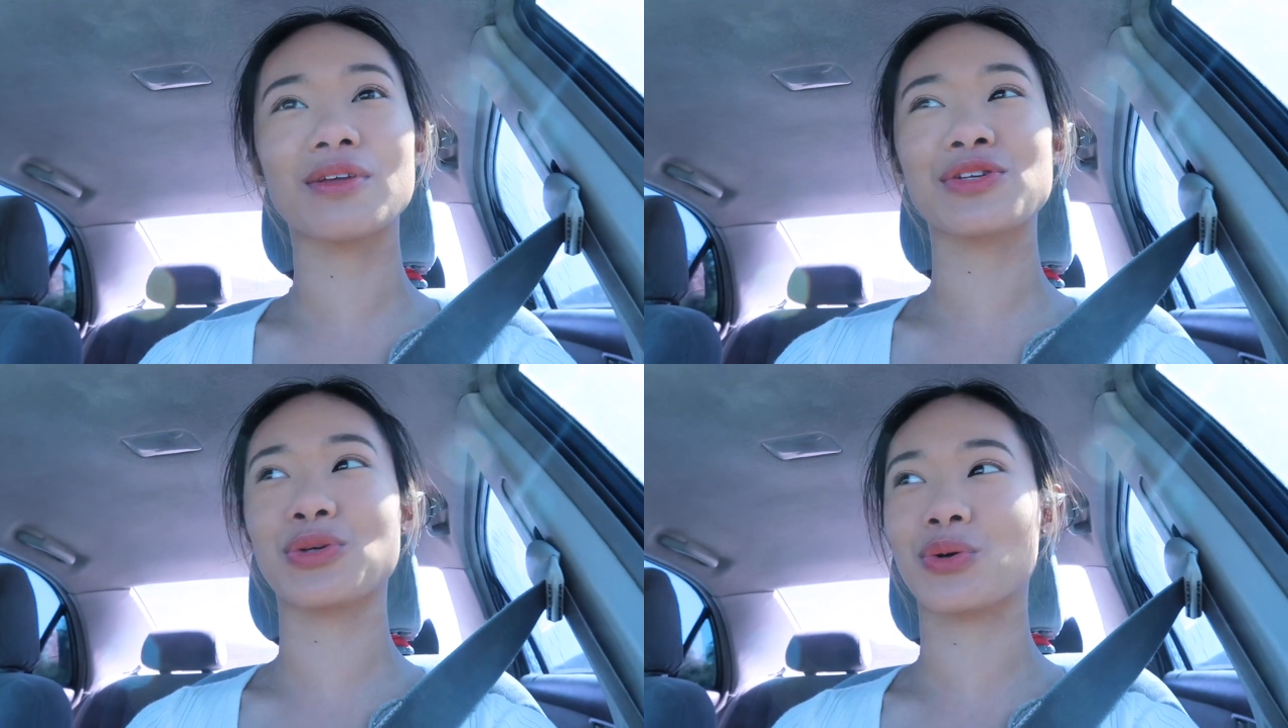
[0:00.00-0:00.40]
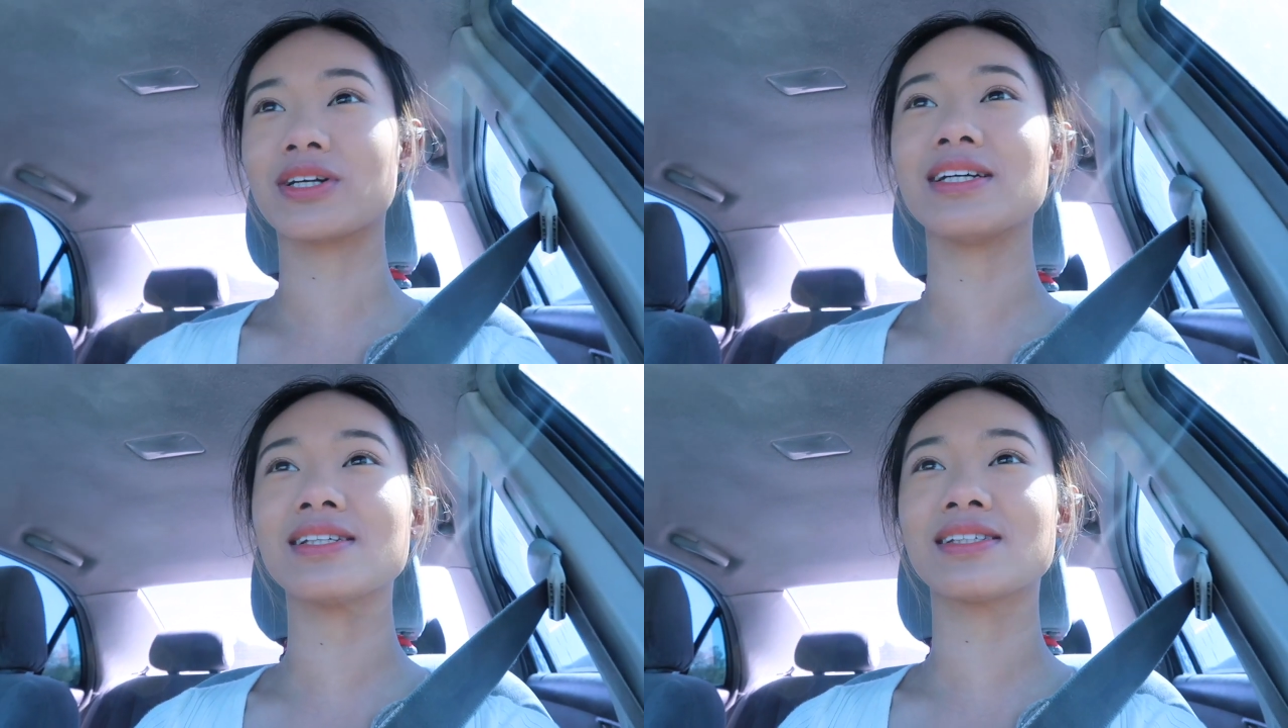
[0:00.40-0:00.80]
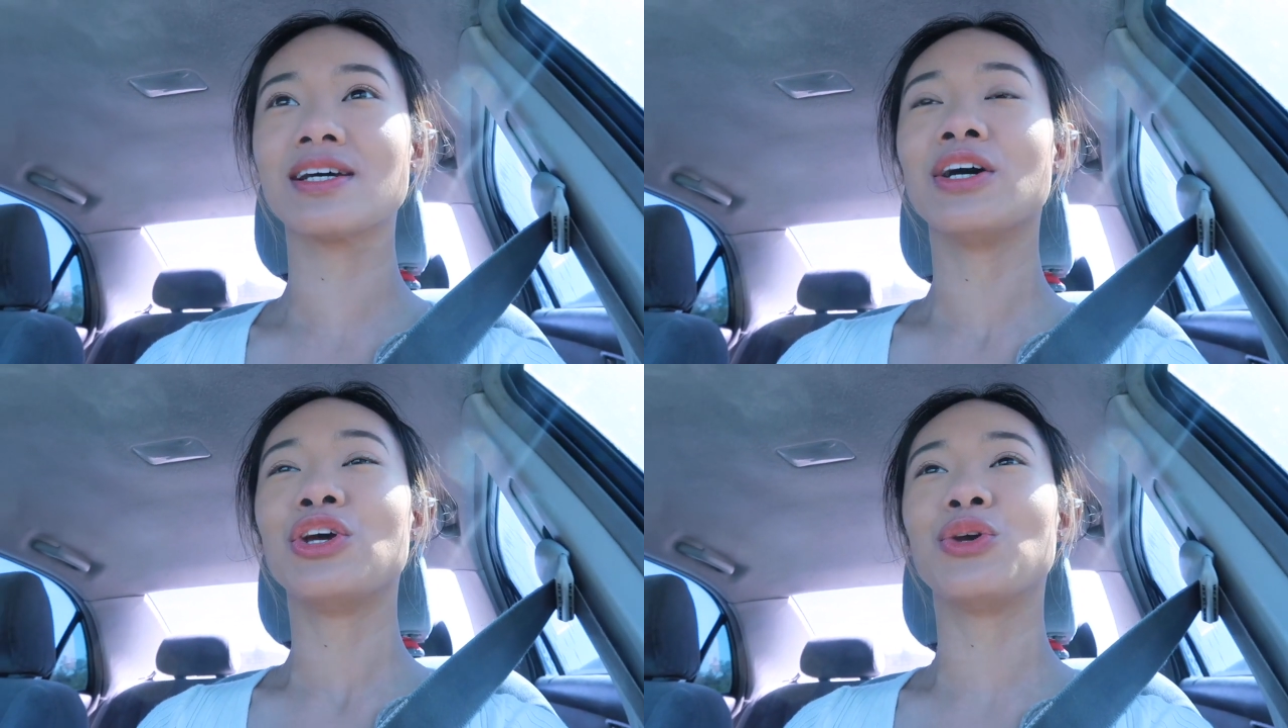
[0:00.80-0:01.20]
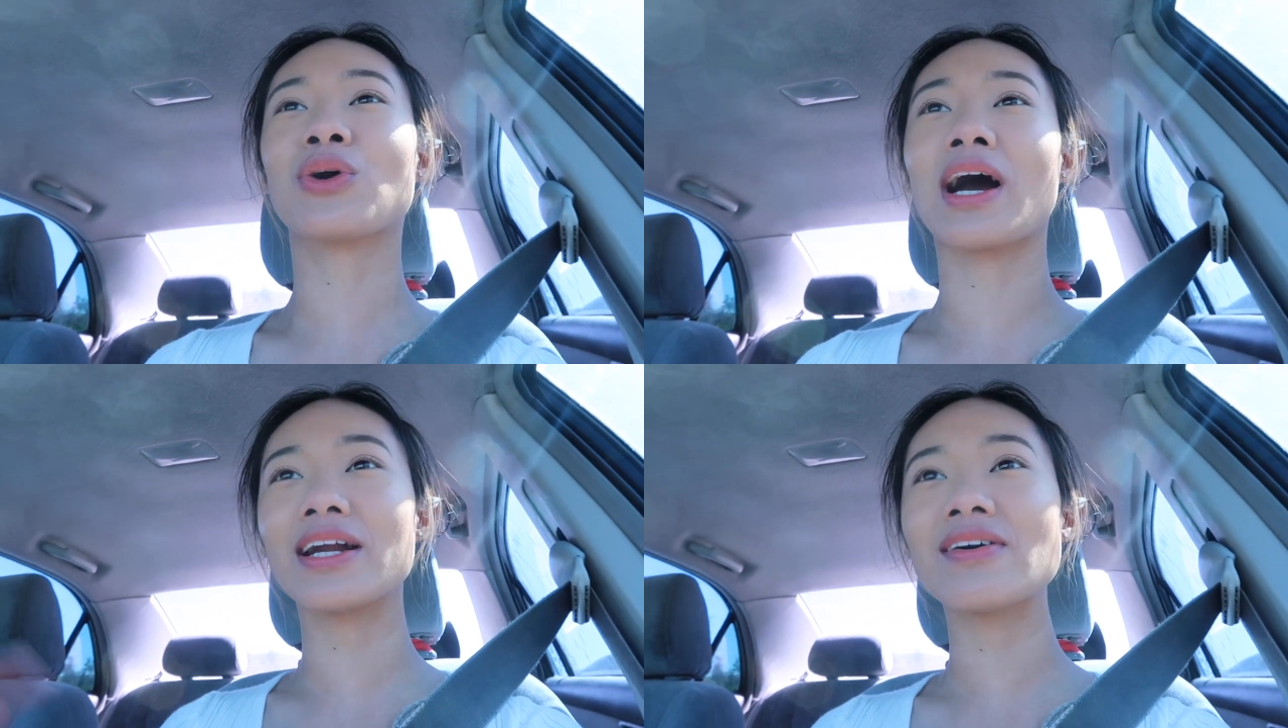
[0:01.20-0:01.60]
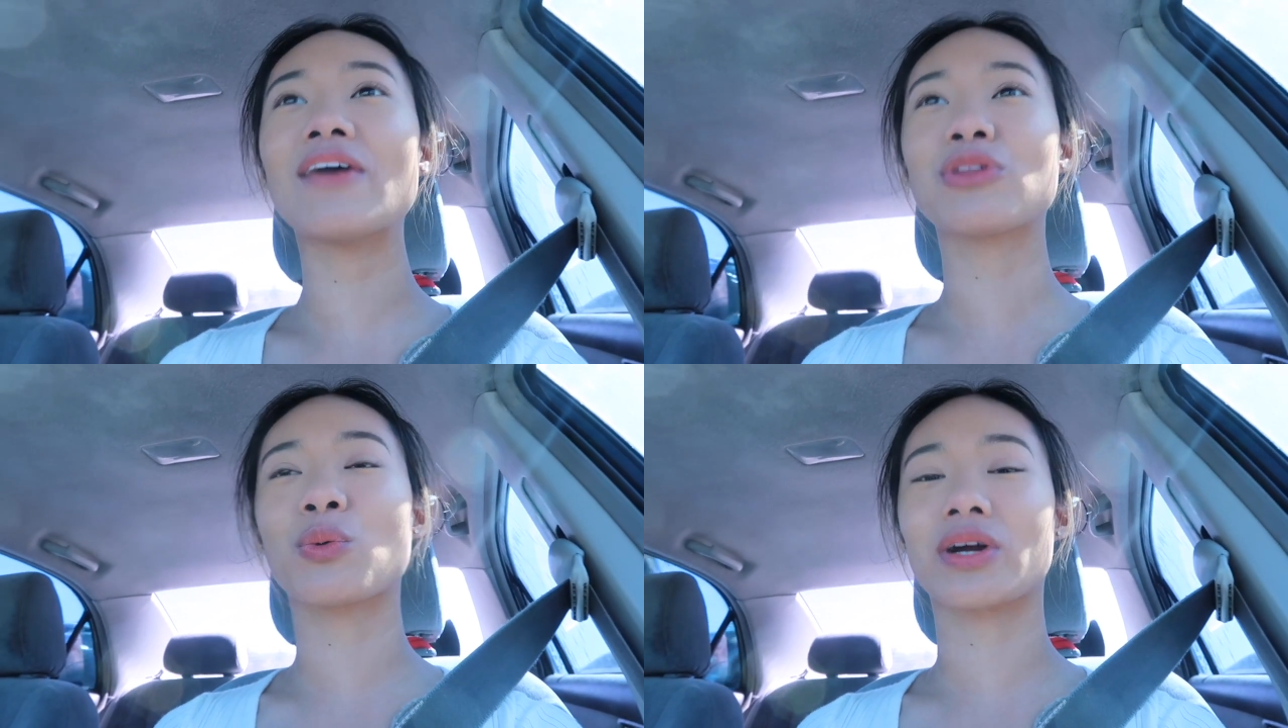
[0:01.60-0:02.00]
the soreness, you kind of
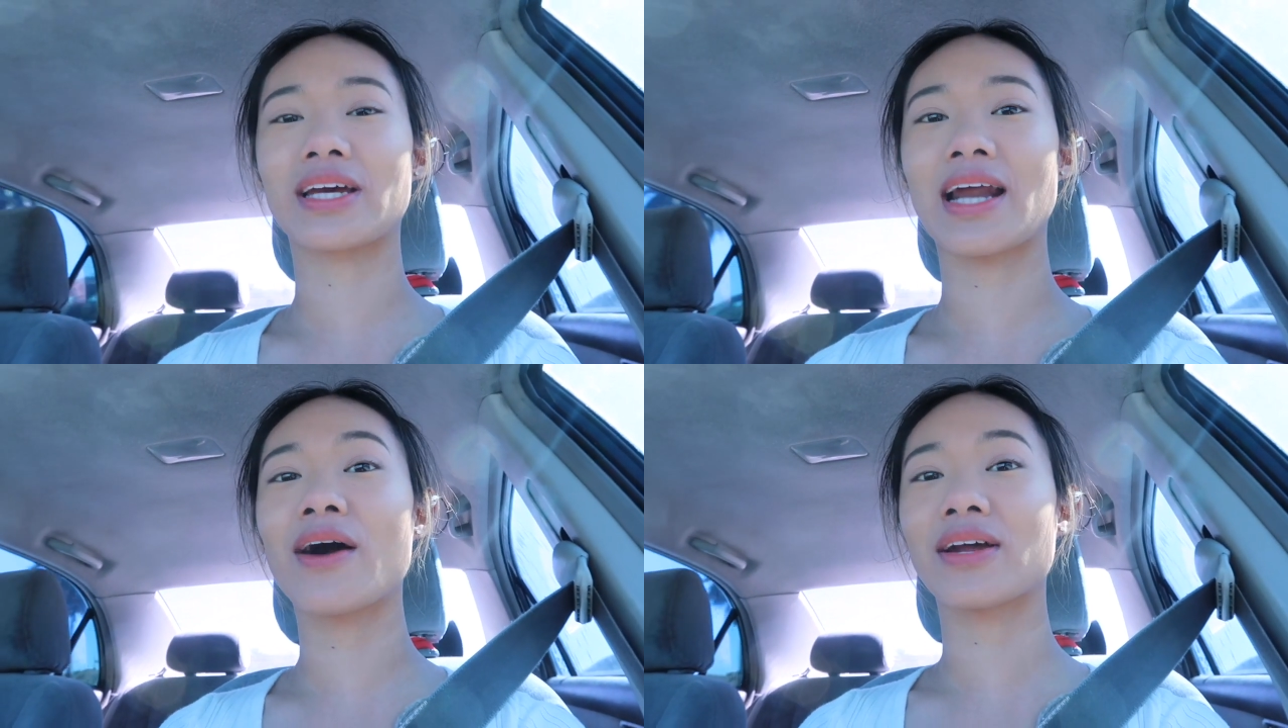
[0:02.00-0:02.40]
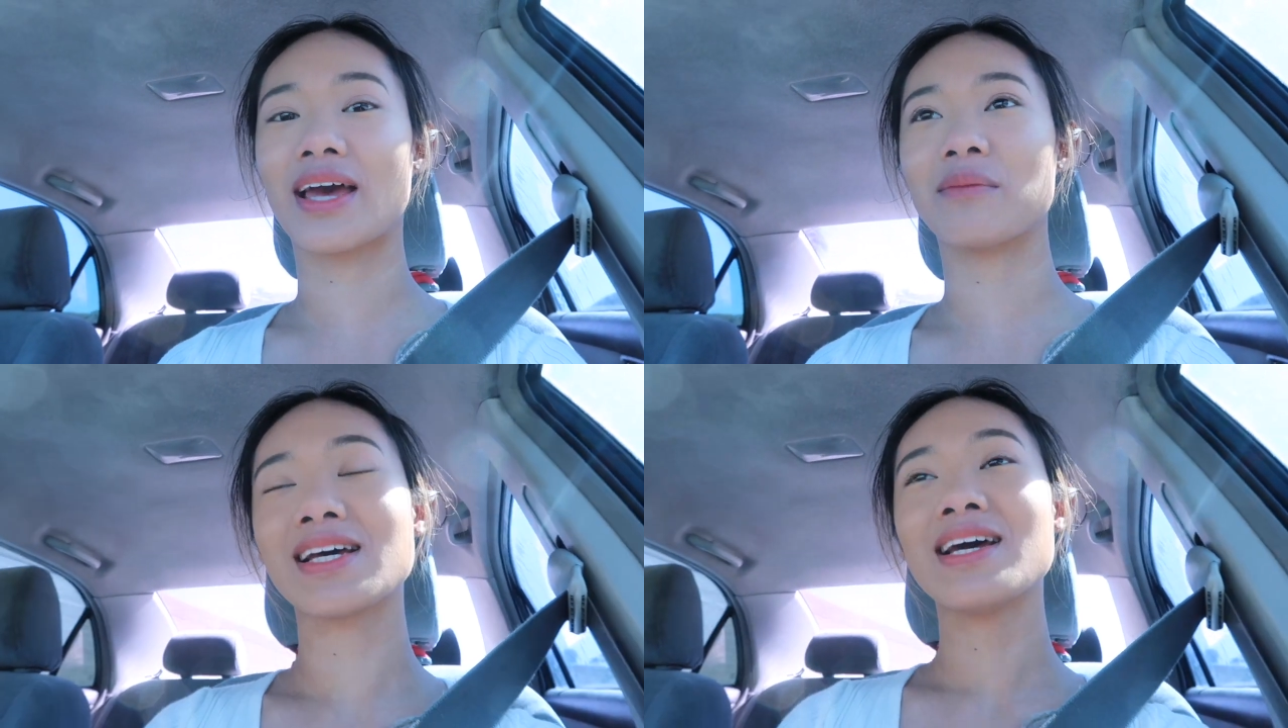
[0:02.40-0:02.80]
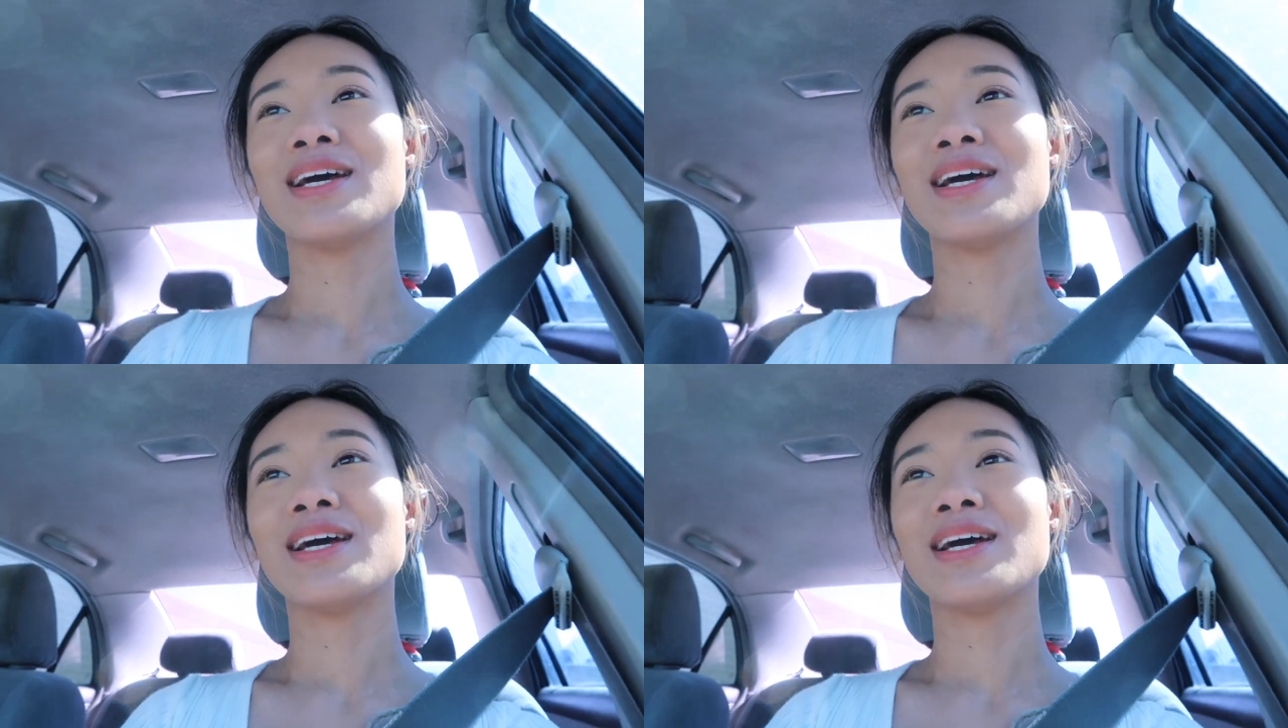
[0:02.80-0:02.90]
have to work it out again.